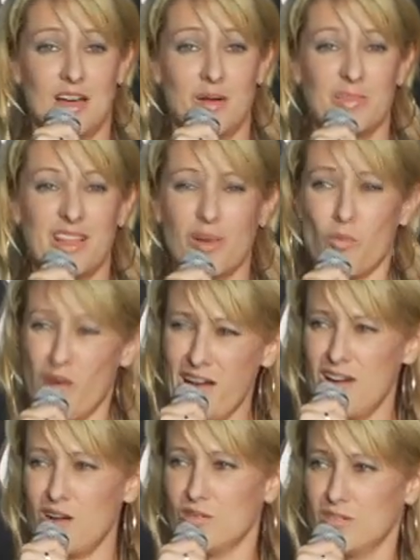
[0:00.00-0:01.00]
I'm like,
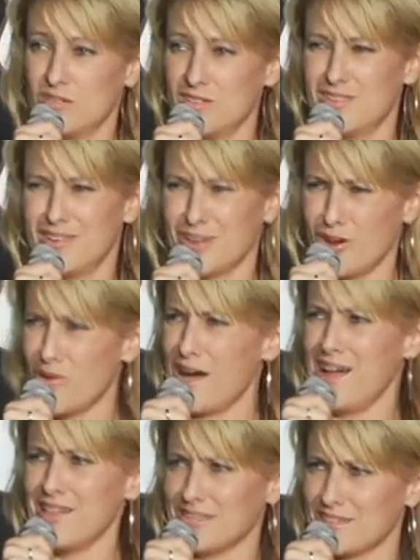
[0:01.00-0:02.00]
wow, go
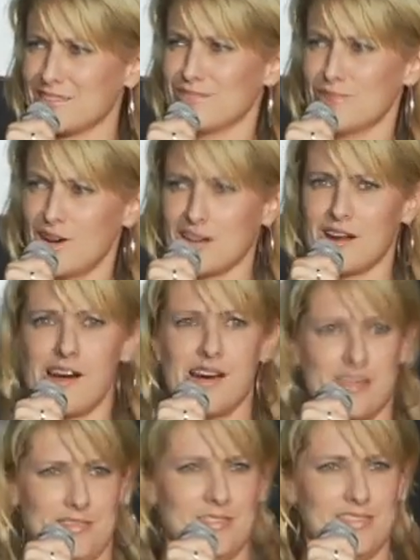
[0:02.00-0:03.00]
Alex, rock
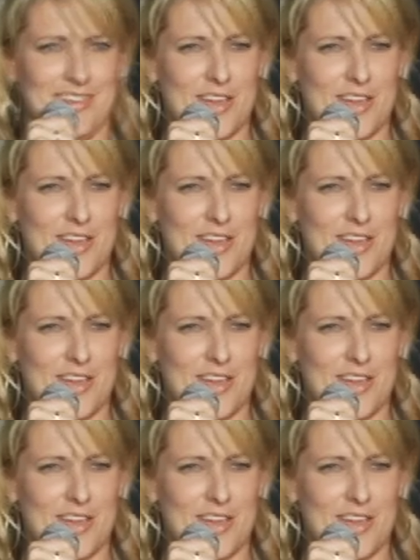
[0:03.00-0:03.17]
on.